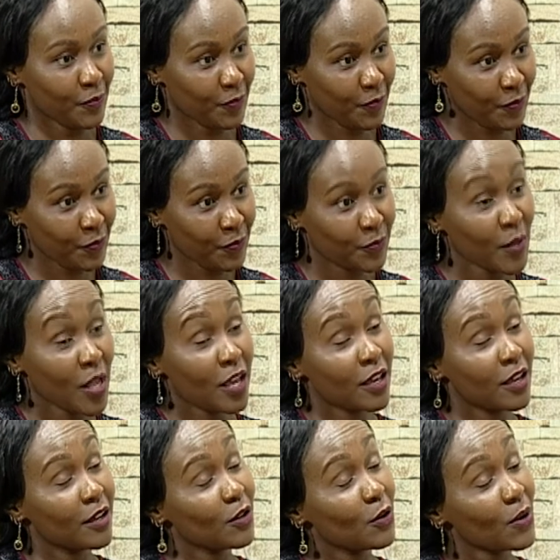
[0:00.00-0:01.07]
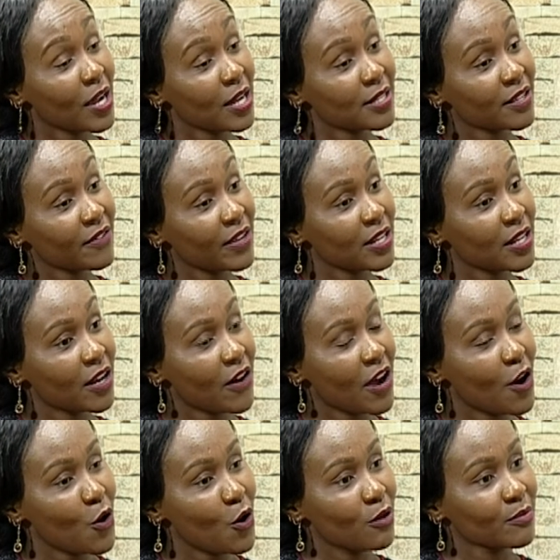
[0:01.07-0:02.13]
-hmm. you know, Look at even in our
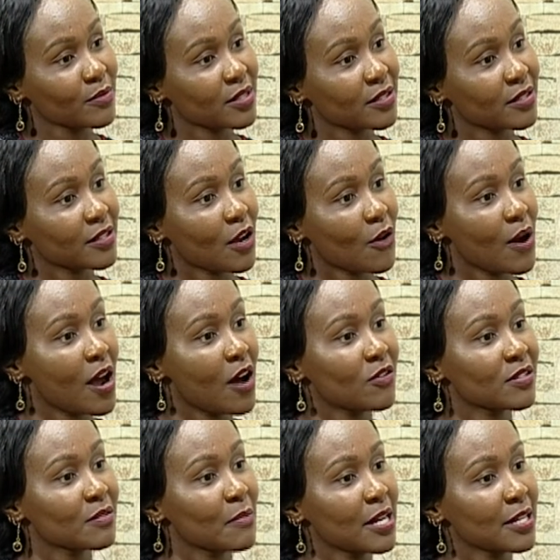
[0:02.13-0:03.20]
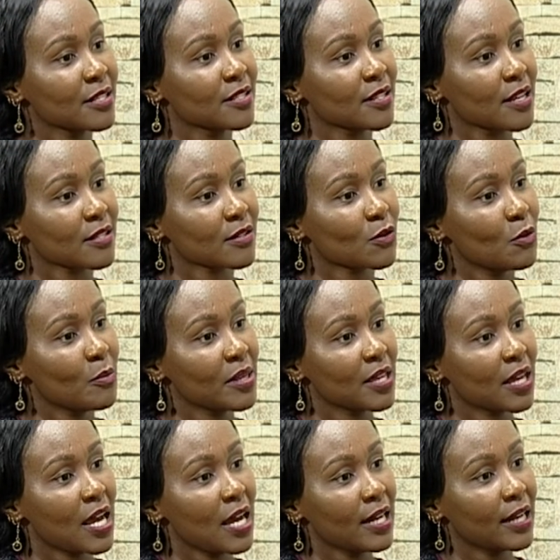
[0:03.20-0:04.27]
homes, yeah. our house managers could be
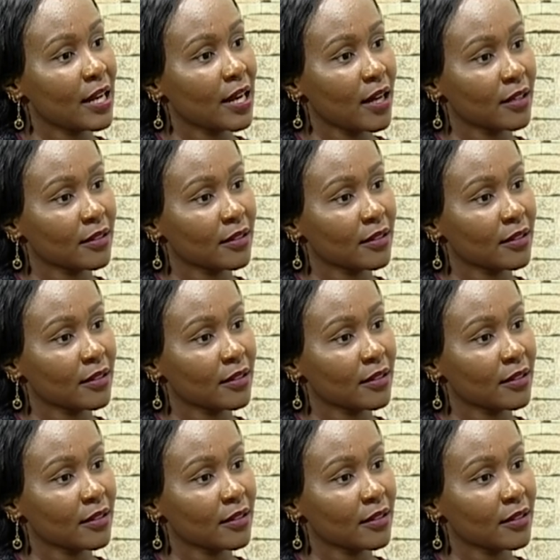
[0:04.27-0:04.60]
the gardener.